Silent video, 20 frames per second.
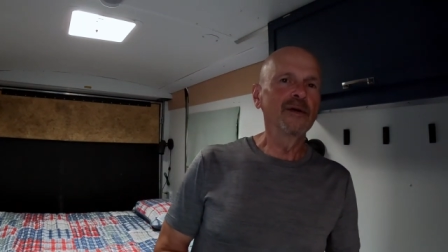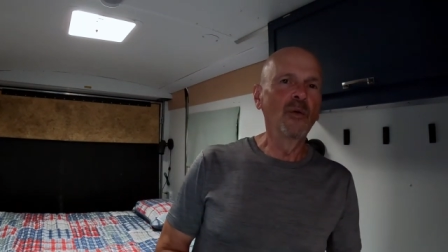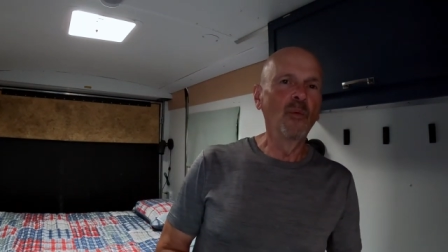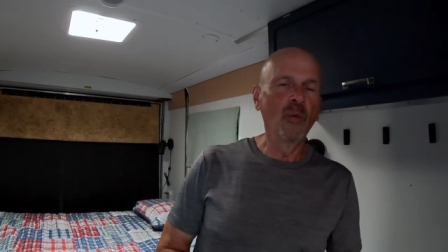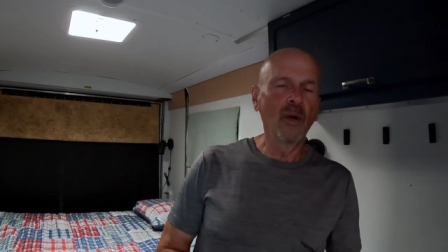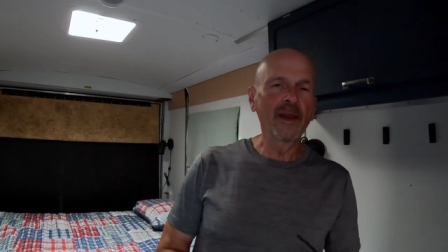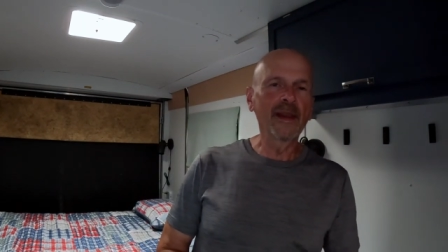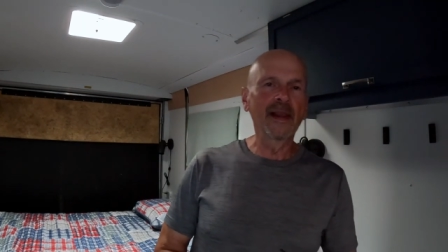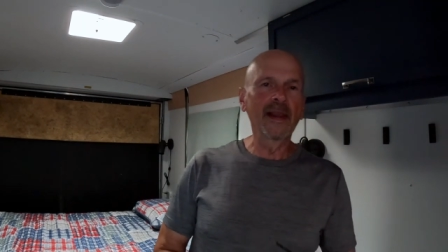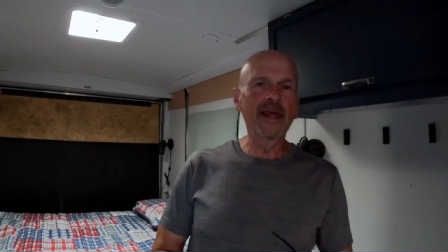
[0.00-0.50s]

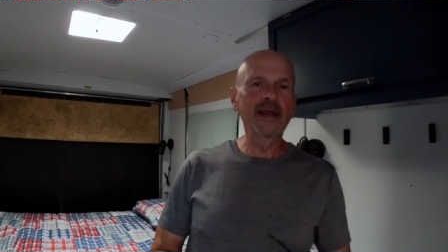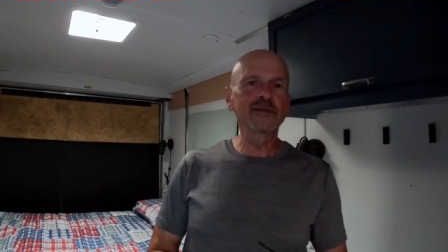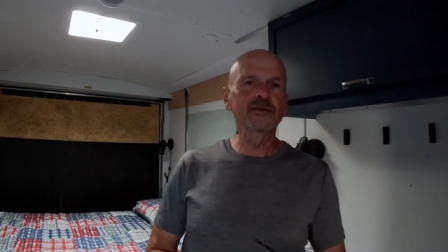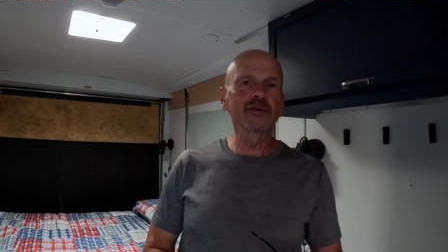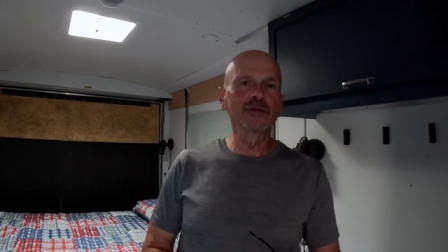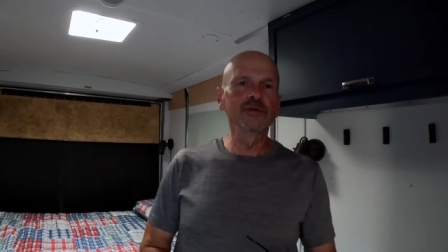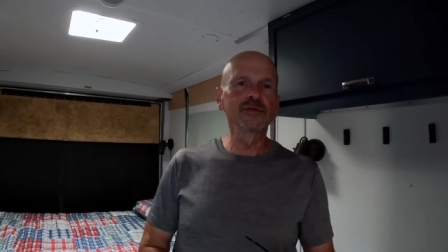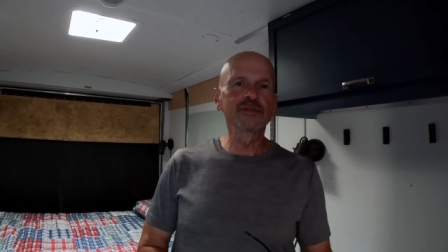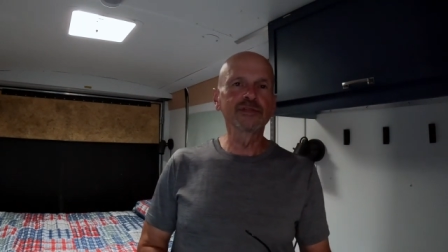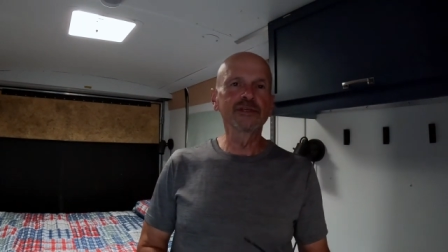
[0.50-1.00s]
what
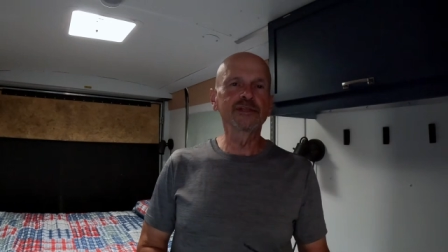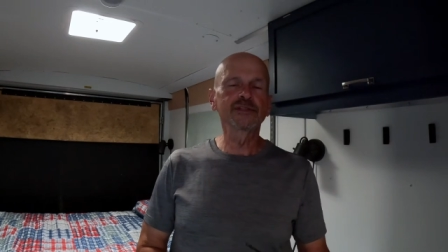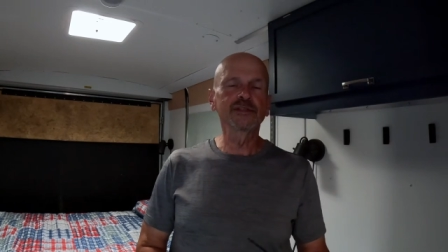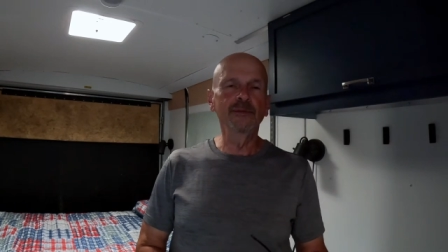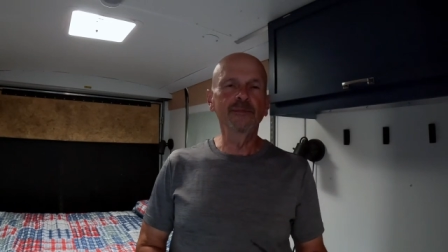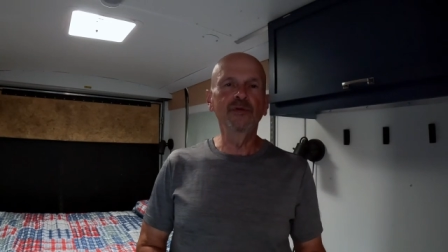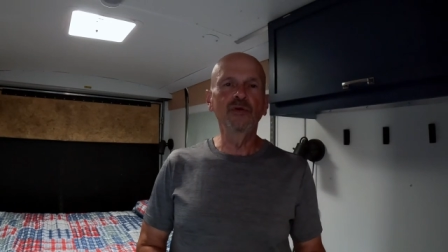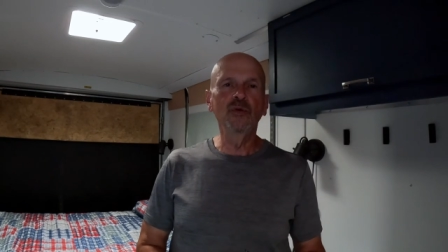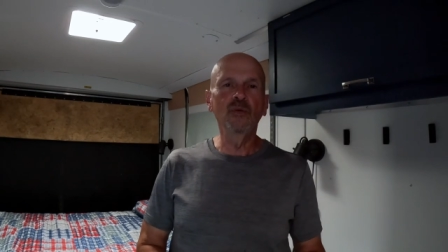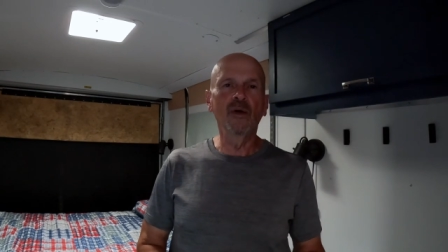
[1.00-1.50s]
electrical
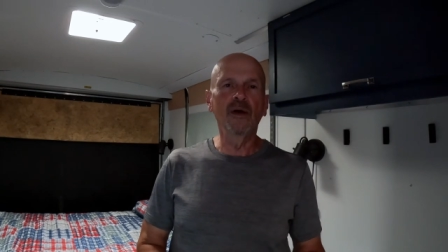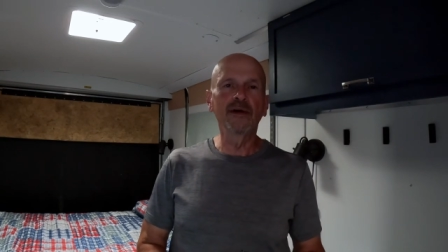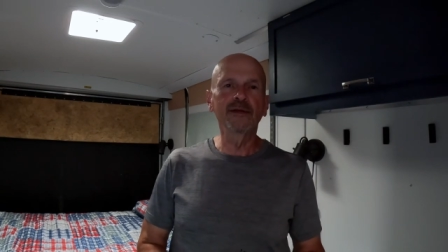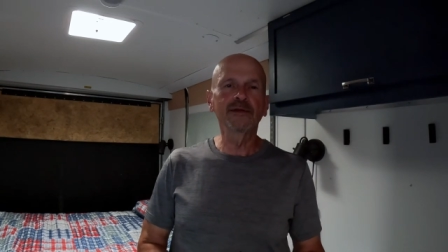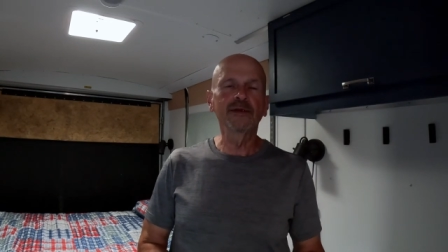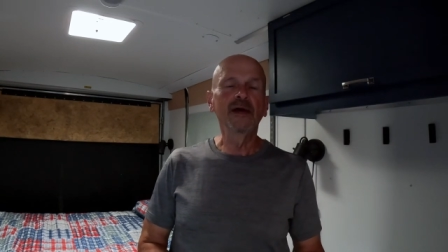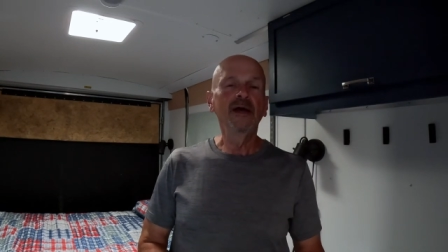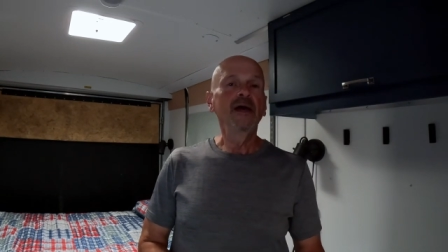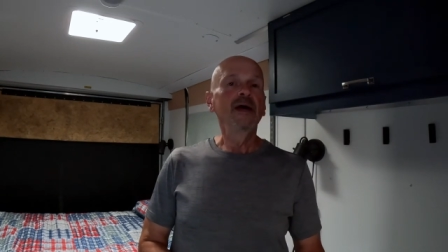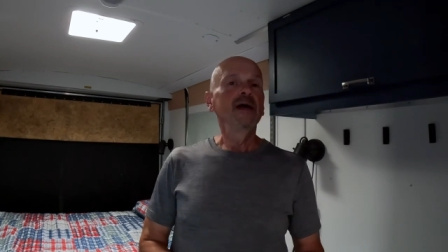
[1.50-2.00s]
system you want.